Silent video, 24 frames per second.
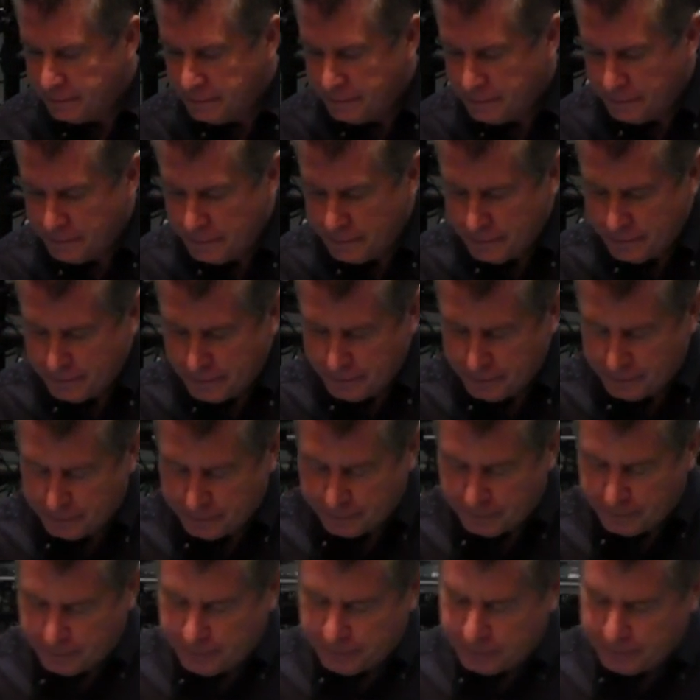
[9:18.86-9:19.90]

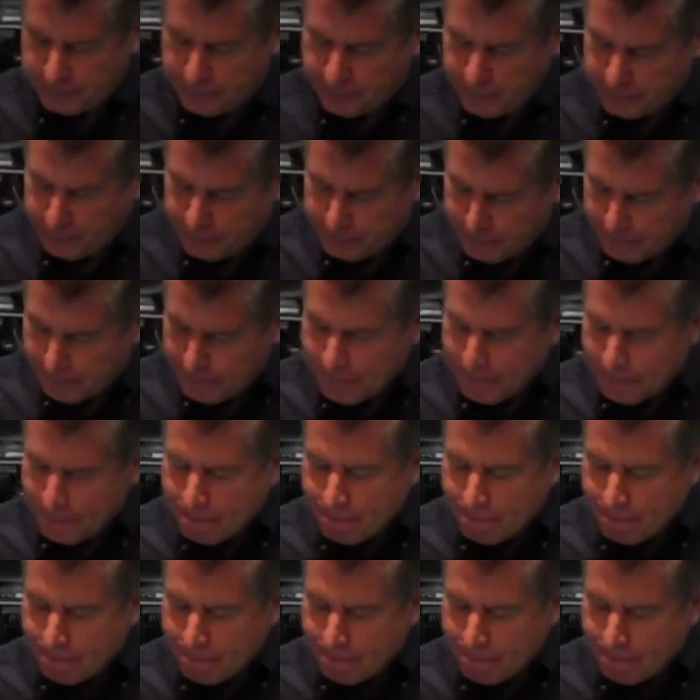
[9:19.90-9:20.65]
(silence)